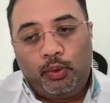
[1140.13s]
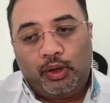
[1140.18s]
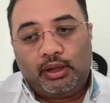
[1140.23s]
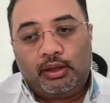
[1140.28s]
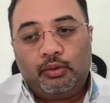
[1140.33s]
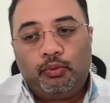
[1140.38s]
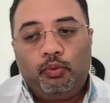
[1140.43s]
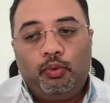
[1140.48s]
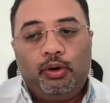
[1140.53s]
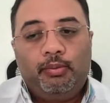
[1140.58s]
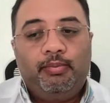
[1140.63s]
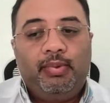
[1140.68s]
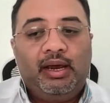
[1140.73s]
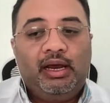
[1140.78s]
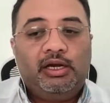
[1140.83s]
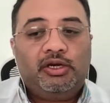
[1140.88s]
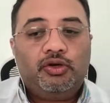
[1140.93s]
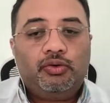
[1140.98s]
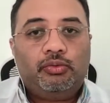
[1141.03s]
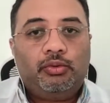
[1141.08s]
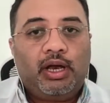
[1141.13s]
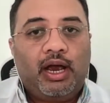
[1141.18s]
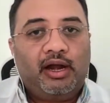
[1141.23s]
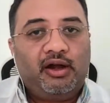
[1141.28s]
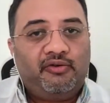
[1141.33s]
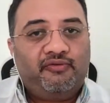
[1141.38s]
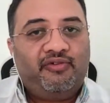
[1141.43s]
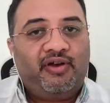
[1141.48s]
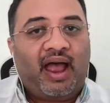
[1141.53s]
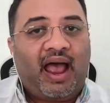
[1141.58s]
with would be to kind
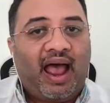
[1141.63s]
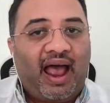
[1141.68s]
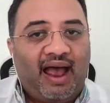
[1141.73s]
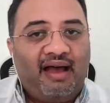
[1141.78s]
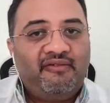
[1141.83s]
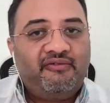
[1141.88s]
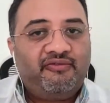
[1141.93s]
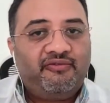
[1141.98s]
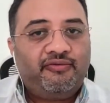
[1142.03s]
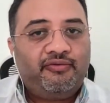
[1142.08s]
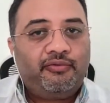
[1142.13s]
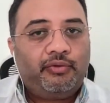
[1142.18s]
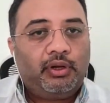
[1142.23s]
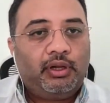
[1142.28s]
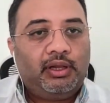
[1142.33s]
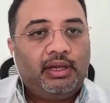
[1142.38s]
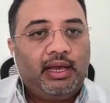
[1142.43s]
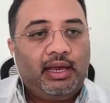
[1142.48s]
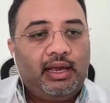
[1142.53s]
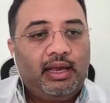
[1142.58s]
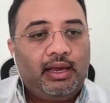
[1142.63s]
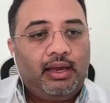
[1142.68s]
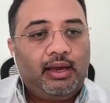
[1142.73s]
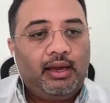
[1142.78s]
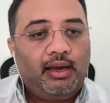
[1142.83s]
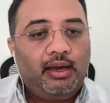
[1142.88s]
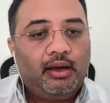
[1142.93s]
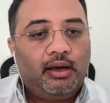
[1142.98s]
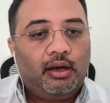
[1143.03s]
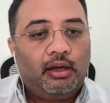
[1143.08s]
of have
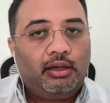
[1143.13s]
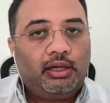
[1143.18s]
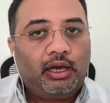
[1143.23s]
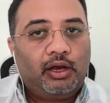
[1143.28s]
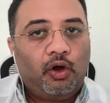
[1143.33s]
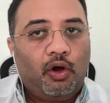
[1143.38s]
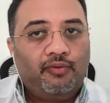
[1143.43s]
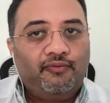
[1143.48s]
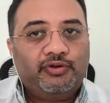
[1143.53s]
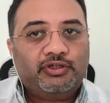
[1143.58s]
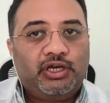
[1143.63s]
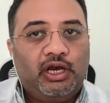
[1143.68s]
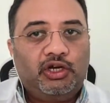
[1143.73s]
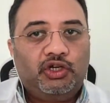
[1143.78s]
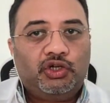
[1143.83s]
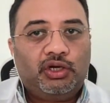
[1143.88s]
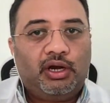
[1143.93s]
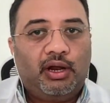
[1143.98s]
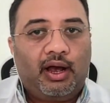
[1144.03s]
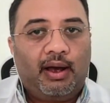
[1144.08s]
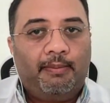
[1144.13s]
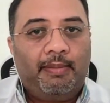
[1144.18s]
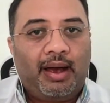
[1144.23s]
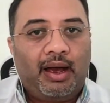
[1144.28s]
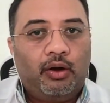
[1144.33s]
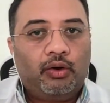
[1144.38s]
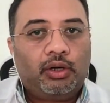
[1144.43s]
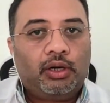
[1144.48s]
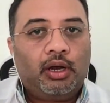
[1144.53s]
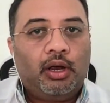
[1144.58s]
the the conversation
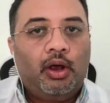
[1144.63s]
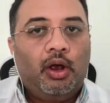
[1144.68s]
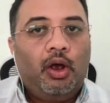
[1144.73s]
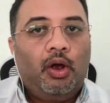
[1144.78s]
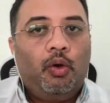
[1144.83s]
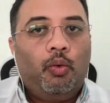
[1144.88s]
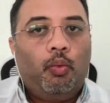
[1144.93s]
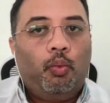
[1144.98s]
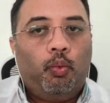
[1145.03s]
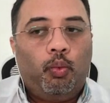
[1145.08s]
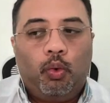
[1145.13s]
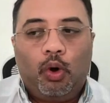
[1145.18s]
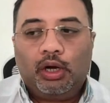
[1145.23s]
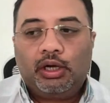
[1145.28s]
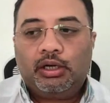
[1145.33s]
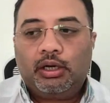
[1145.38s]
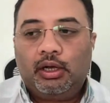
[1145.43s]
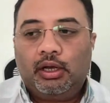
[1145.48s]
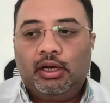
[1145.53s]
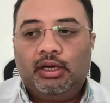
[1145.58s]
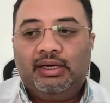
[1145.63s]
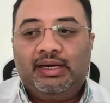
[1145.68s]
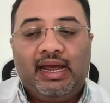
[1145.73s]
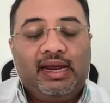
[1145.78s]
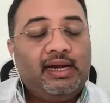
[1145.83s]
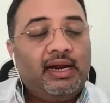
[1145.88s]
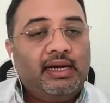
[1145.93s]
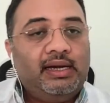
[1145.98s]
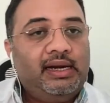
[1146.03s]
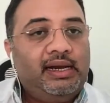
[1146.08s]
about what
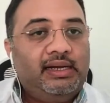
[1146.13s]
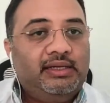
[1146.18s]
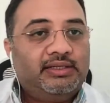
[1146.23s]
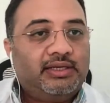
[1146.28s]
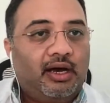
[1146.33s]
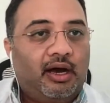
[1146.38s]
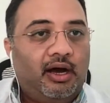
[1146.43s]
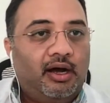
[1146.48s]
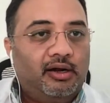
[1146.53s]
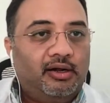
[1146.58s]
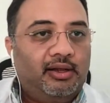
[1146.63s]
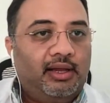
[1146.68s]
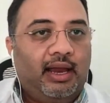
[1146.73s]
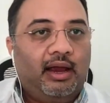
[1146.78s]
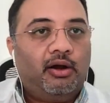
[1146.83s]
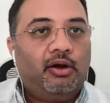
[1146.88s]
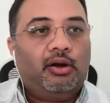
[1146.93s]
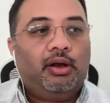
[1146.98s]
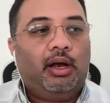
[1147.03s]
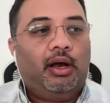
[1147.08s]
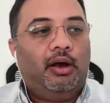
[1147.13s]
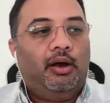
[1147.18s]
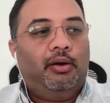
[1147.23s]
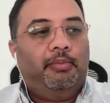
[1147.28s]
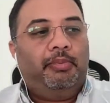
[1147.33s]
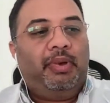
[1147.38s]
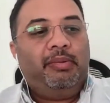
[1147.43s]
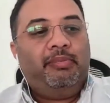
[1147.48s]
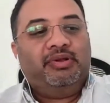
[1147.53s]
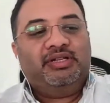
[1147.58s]
data needs are there. Uh,
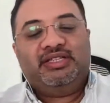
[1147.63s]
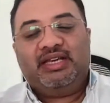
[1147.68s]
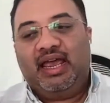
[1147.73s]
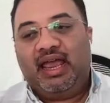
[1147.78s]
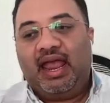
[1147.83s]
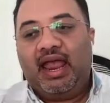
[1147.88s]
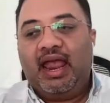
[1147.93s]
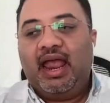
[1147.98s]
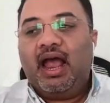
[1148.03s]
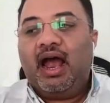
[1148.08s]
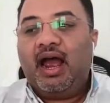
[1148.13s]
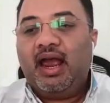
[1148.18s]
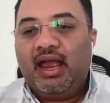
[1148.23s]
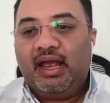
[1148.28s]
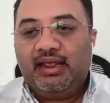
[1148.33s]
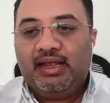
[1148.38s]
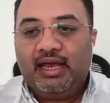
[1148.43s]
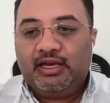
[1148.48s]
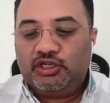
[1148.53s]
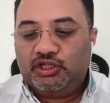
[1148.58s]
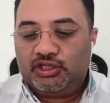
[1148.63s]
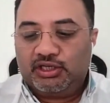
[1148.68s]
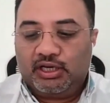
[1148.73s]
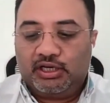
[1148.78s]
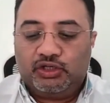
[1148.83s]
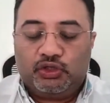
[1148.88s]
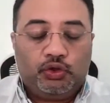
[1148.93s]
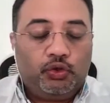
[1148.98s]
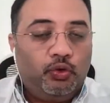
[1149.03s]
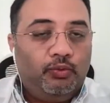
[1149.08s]
people say AI and they just
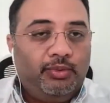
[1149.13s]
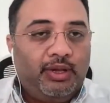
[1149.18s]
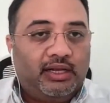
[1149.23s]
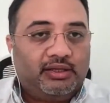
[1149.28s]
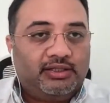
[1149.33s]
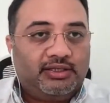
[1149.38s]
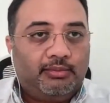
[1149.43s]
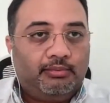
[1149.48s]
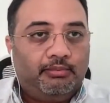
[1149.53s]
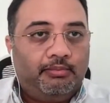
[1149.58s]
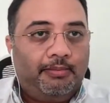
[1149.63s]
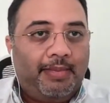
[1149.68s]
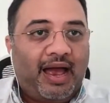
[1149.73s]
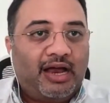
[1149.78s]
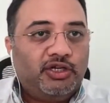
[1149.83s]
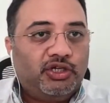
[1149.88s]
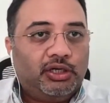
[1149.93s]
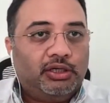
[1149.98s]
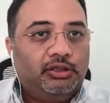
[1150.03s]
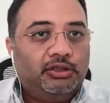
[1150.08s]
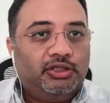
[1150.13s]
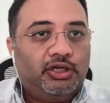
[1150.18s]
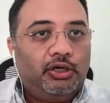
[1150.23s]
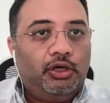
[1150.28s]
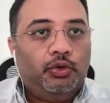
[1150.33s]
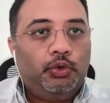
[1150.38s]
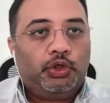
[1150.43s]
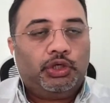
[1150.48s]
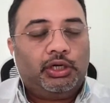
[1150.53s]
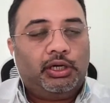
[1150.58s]
assume that some magical
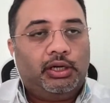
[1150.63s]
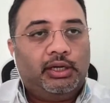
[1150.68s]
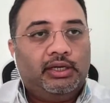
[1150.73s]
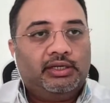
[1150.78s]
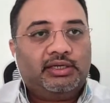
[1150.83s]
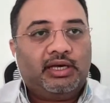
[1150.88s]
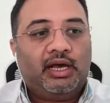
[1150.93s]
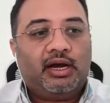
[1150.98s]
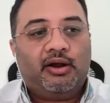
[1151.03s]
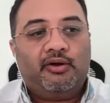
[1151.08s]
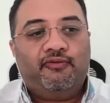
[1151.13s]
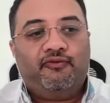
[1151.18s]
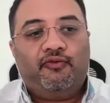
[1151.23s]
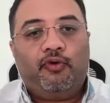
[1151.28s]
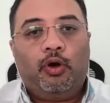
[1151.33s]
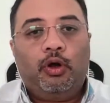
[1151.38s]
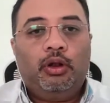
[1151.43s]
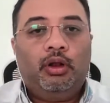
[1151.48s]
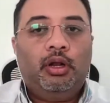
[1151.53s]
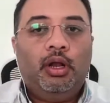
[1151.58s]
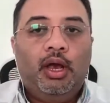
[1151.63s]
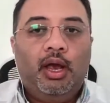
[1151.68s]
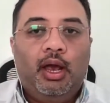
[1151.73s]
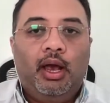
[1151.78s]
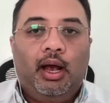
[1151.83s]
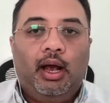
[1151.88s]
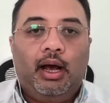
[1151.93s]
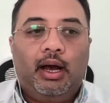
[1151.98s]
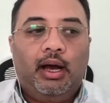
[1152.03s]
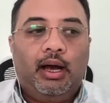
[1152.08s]
solution is going to fall
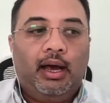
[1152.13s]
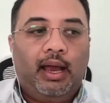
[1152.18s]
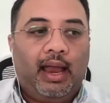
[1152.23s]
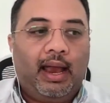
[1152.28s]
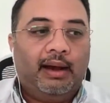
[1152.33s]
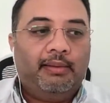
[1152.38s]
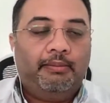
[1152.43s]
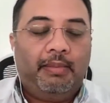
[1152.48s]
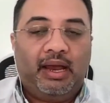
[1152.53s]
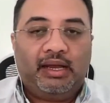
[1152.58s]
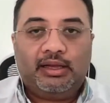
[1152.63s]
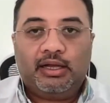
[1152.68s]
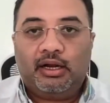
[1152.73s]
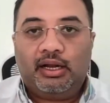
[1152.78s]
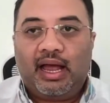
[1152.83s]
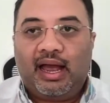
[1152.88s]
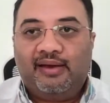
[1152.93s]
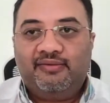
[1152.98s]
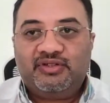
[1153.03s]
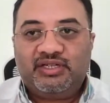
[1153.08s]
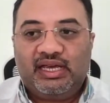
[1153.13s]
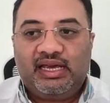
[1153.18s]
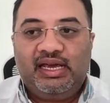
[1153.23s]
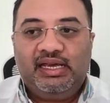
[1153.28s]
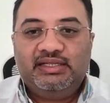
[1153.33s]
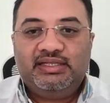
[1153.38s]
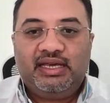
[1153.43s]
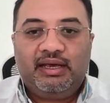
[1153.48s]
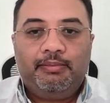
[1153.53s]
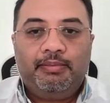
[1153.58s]
uh, and make their lives
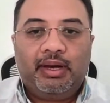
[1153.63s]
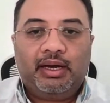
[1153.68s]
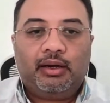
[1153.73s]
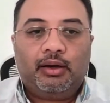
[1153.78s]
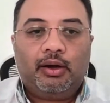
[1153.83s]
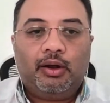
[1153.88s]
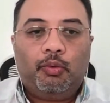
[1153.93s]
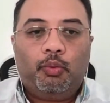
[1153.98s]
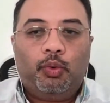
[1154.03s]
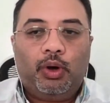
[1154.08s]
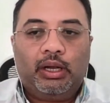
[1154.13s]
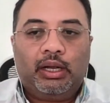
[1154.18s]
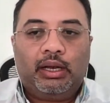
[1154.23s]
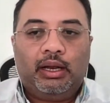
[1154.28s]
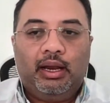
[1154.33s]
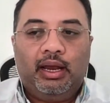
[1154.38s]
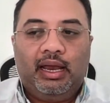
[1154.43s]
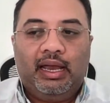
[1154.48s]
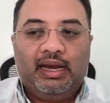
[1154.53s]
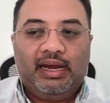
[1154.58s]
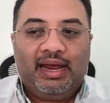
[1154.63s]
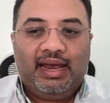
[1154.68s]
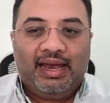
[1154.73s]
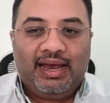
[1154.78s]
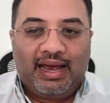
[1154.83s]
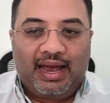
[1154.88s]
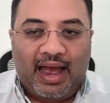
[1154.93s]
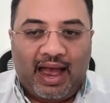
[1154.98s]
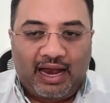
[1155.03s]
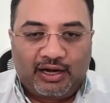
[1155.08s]
easy. But what it
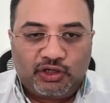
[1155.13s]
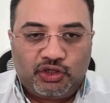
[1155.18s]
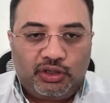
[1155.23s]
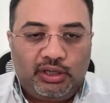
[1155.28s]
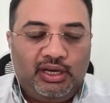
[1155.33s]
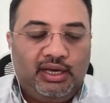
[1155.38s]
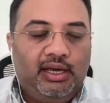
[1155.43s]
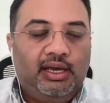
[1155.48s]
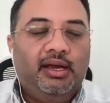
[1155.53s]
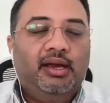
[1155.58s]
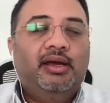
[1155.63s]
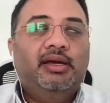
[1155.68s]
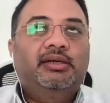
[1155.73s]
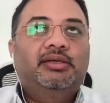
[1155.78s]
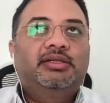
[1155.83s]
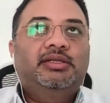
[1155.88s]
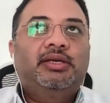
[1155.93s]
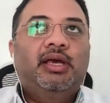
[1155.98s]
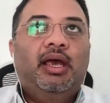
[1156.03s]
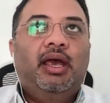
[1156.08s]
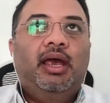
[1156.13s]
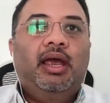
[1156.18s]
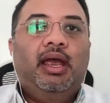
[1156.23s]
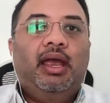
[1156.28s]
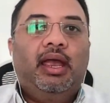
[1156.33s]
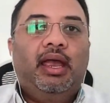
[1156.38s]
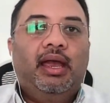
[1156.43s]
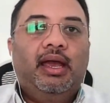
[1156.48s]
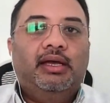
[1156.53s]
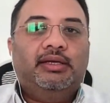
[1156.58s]
actually is,
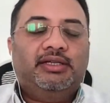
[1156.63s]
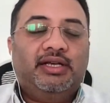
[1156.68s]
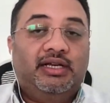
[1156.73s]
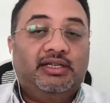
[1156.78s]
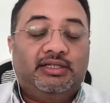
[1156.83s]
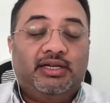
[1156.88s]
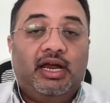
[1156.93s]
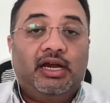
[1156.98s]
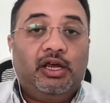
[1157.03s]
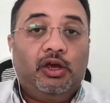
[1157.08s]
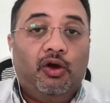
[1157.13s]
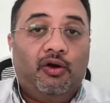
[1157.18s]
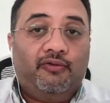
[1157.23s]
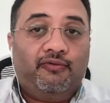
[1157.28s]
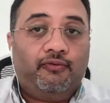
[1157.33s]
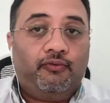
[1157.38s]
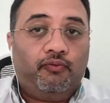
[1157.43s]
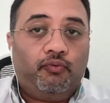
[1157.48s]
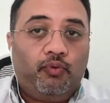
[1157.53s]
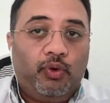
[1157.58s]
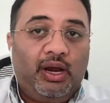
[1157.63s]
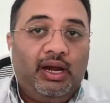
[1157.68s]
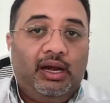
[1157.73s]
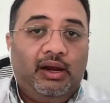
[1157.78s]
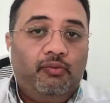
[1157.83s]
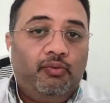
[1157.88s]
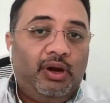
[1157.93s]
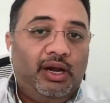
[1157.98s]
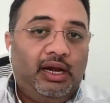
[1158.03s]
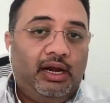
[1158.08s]
is a study of really,
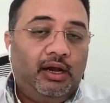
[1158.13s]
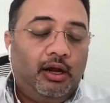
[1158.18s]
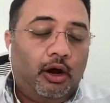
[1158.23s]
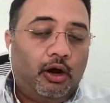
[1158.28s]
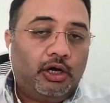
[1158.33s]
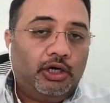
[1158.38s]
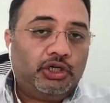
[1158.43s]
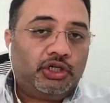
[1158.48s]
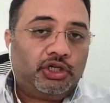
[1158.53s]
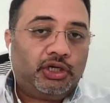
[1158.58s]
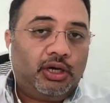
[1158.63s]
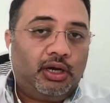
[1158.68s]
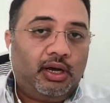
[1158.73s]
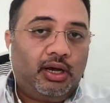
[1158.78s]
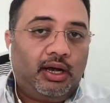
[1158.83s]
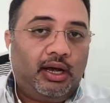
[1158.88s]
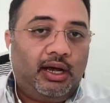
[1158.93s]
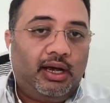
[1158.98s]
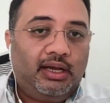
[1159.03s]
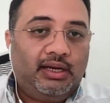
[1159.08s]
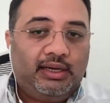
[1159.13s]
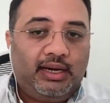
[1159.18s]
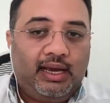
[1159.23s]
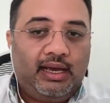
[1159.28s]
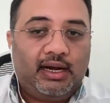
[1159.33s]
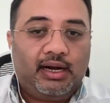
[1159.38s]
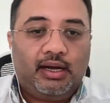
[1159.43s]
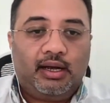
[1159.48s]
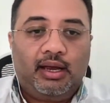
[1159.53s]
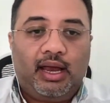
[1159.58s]
really large uh,
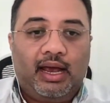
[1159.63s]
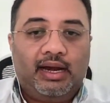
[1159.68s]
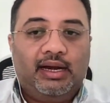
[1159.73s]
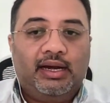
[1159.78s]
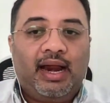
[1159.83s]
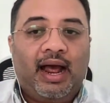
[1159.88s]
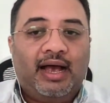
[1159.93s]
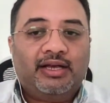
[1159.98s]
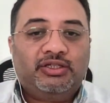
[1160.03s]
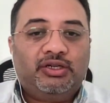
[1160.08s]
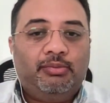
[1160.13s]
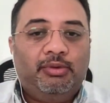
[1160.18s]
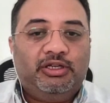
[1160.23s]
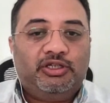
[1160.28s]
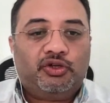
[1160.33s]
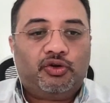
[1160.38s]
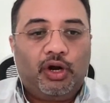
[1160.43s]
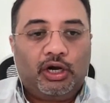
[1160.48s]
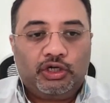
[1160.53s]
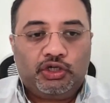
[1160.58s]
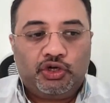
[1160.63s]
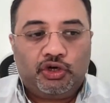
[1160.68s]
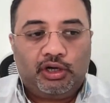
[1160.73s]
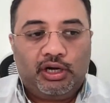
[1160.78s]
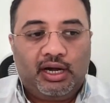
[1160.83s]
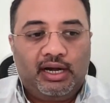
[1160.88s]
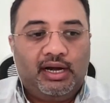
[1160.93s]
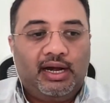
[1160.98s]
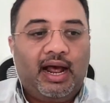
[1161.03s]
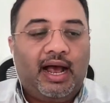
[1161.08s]
data. And it has to be structured
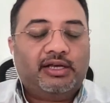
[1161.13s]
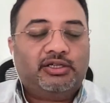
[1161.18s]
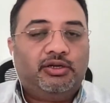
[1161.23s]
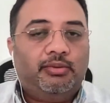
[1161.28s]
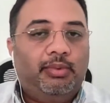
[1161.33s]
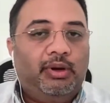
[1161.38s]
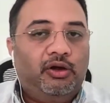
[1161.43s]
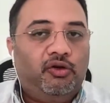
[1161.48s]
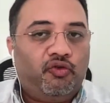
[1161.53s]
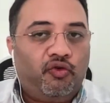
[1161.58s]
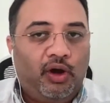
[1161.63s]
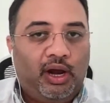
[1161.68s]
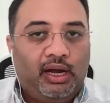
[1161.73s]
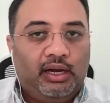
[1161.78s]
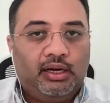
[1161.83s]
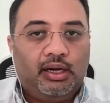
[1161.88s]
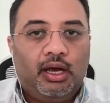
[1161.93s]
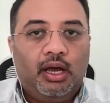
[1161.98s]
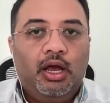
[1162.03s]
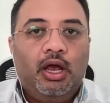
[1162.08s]
and it has to be trained.